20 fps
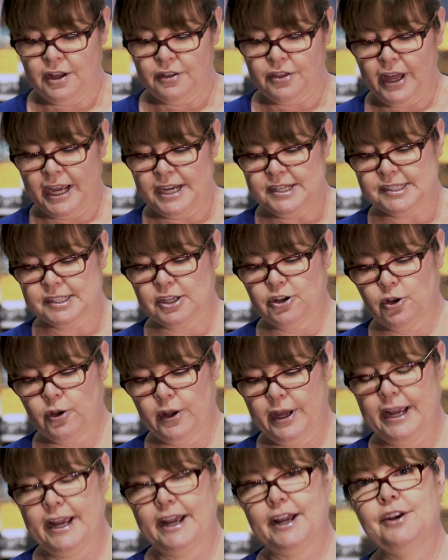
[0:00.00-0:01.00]
they
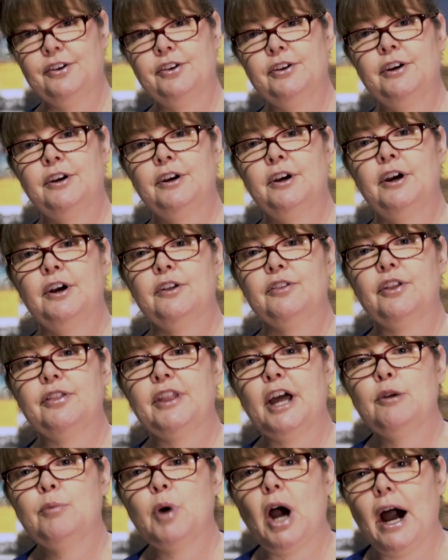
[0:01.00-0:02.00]
declared that
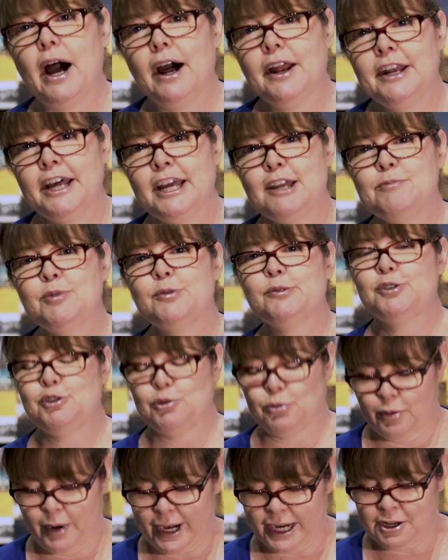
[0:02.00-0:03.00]
they were unable
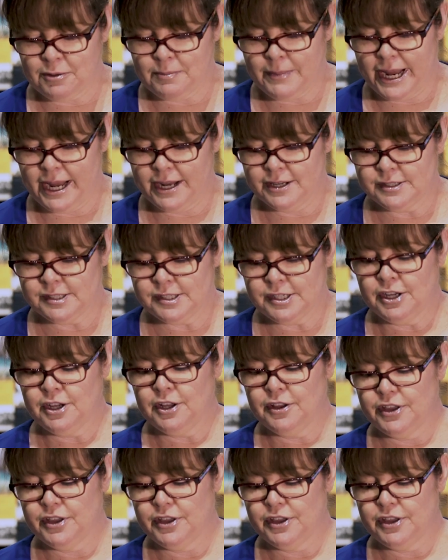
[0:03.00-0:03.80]
to recommend